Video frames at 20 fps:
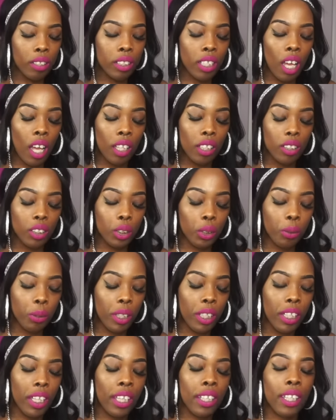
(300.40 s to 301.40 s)
Dollar
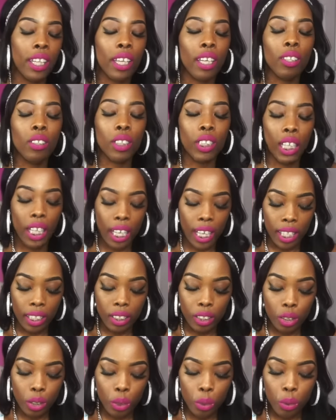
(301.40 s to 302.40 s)
Tree, and they only
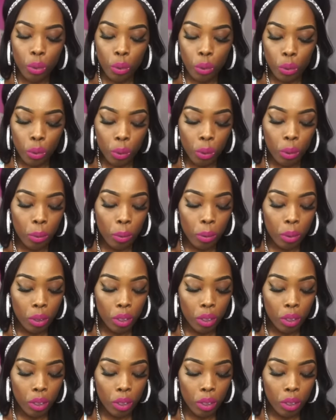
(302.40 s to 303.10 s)
had two